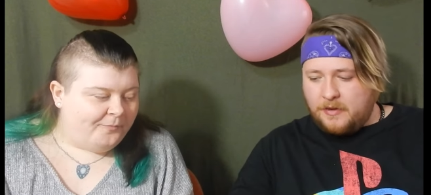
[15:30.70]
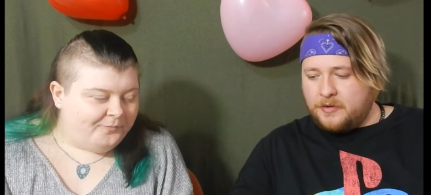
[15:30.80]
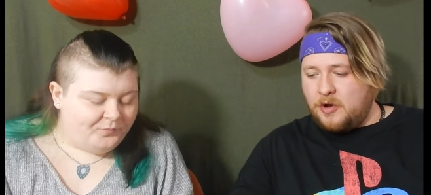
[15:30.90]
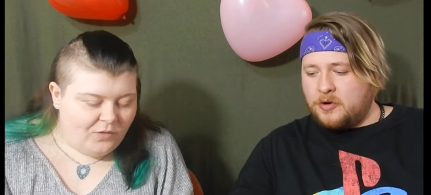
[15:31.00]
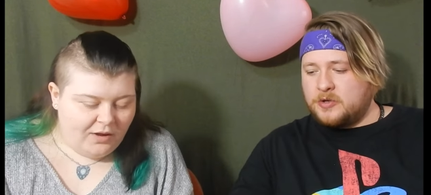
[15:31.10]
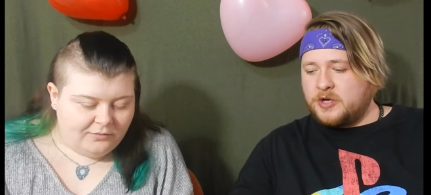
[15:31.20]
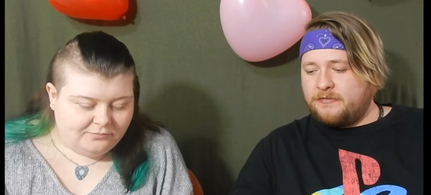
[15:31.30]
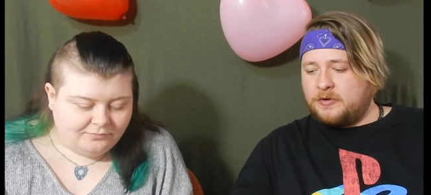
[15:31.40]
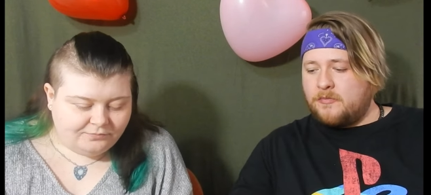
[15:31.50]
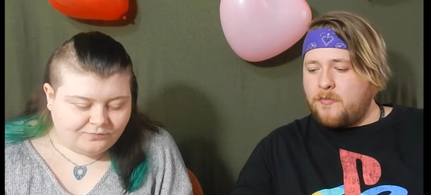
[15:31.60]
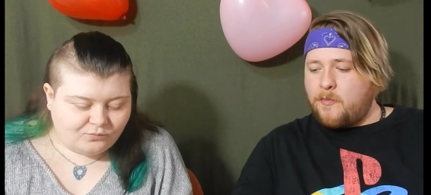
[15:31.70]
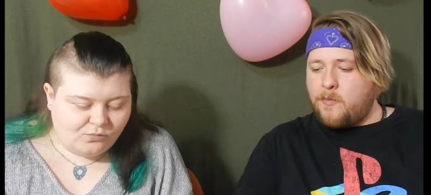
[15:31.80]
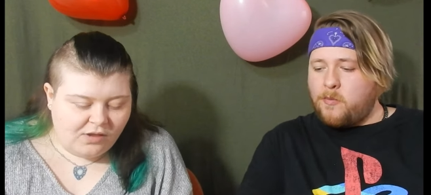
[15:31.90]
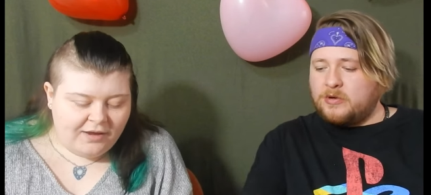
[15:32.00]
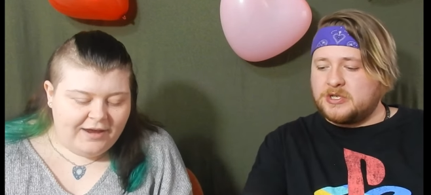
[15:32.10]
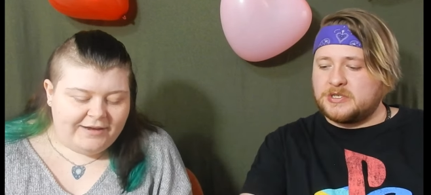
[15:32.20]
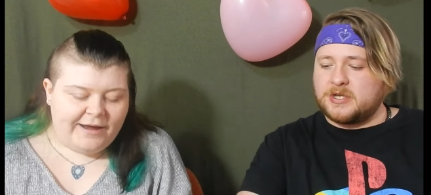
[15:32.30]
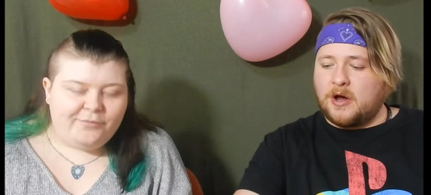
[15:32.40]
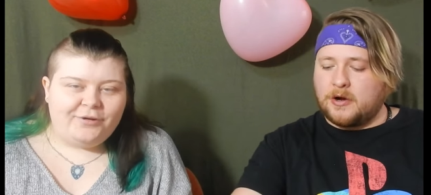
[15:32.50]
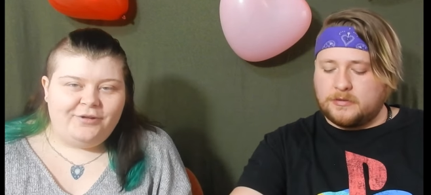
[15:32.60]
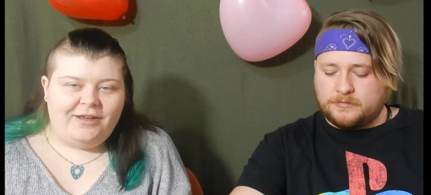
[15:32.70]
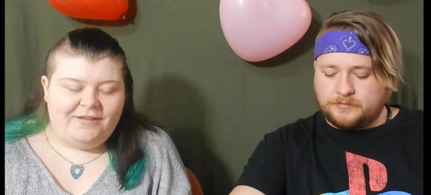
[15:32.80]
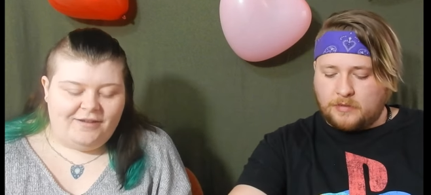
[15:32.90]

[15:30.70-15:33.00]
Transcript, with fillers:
Speaker 1: Cocoa truffle.
Speaker 2: Yeah, now we're going to get